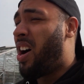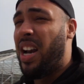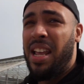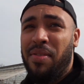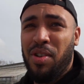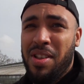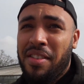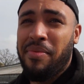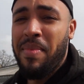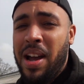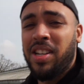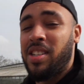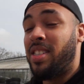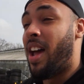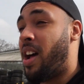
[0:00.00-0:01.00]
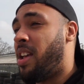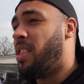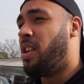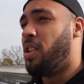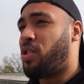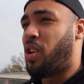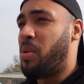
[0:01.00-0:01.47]
I'll leave all the information down in
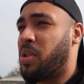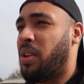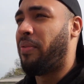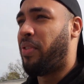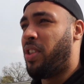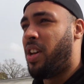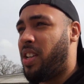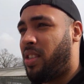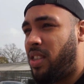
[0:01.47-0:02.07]
the description for the